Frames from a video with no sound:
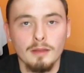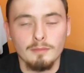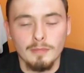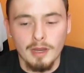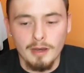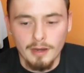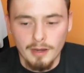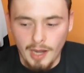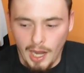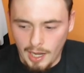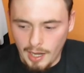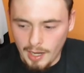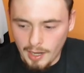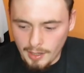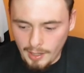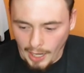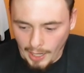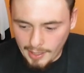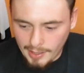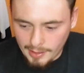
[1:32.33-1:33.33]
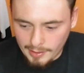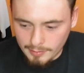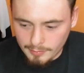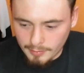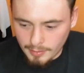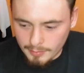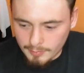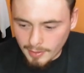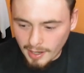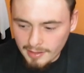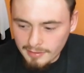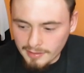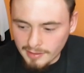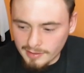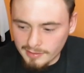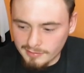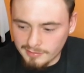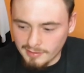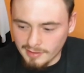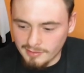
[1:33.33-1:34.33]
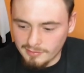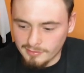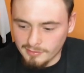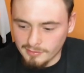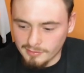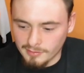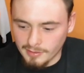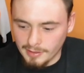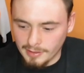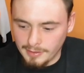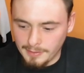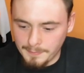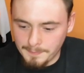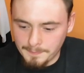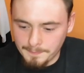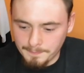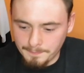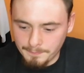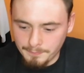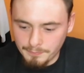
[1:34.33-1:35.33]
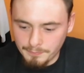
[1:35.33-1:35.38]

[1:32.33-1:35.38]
and, and and my thing is this is like,